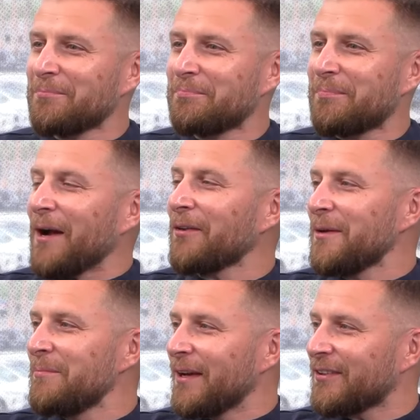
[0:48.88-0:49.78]
could
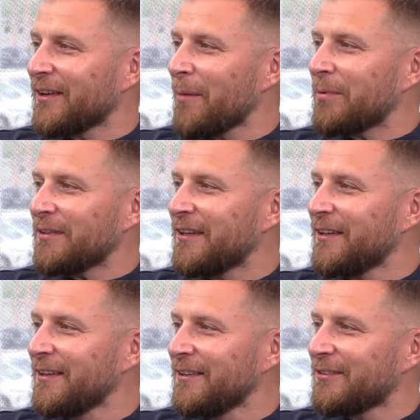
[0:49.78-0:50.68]
barely mix a cup of
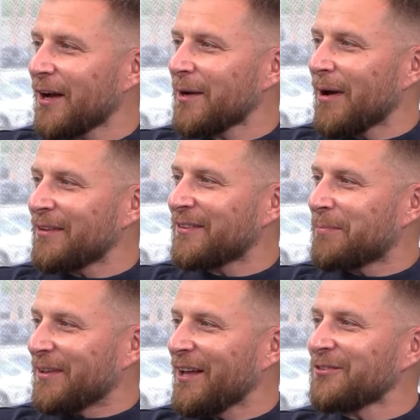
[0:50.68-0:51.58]
tea, and he's talking who?
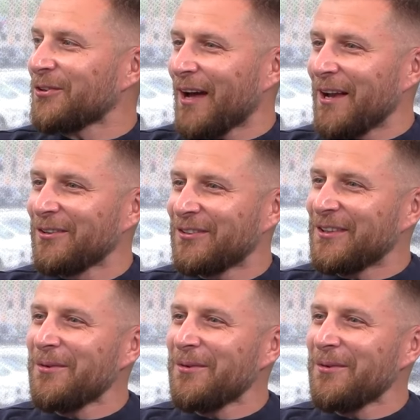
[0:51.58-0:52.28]
About potential energy.